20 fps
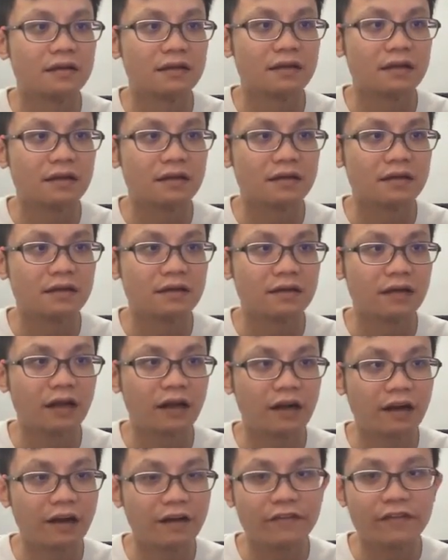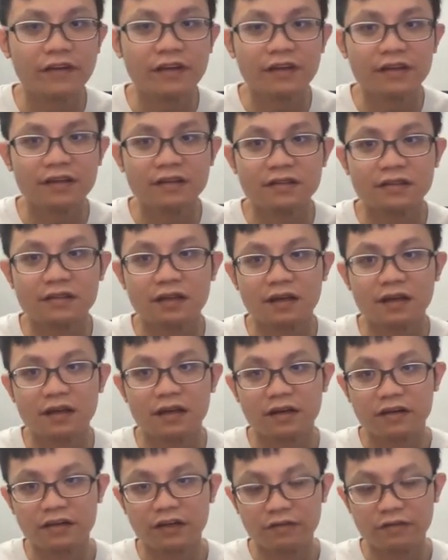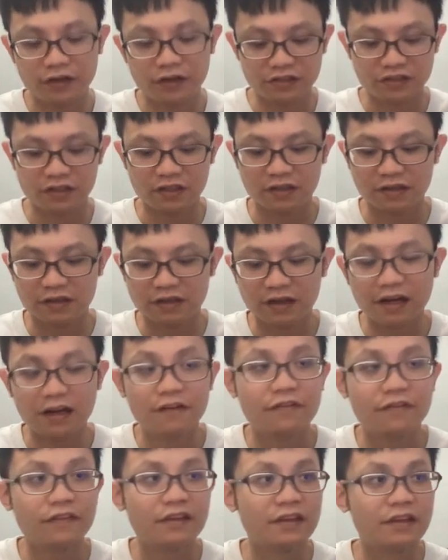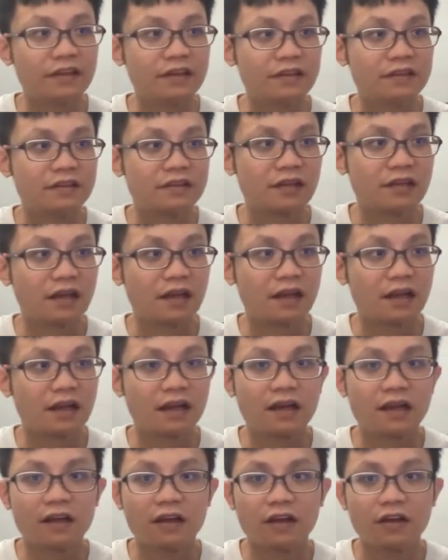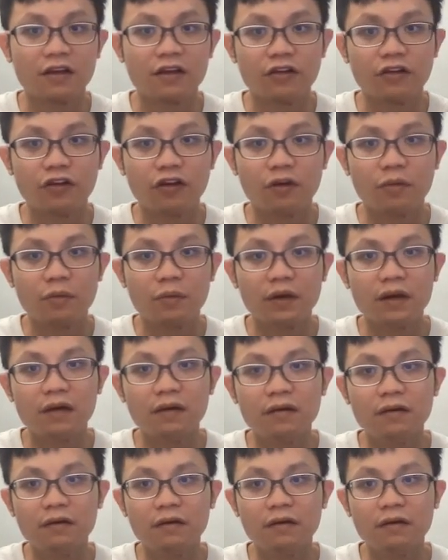Graph is continuation graph is normal,